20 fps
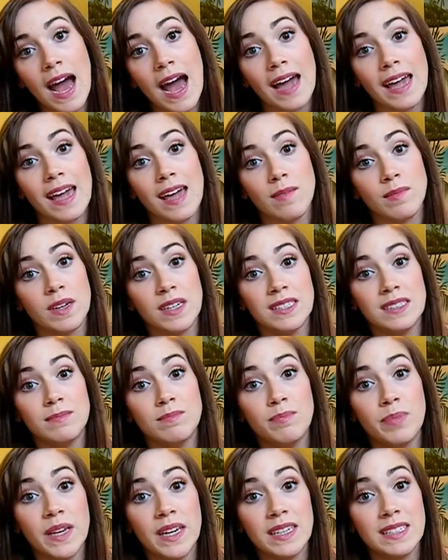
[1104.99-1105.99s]
I am a
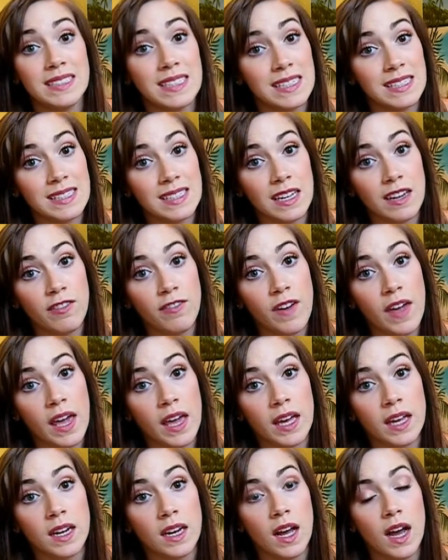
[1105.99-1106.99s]
big Disney
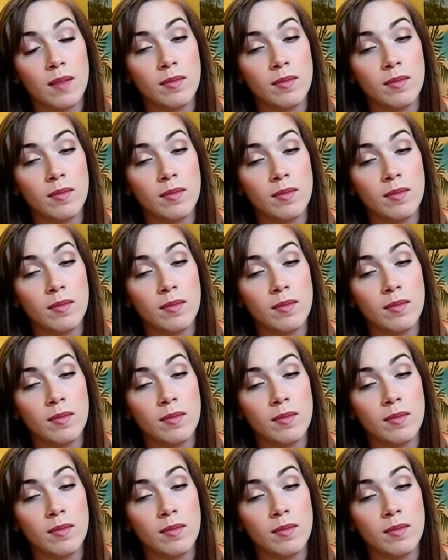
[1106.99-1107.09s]
fan.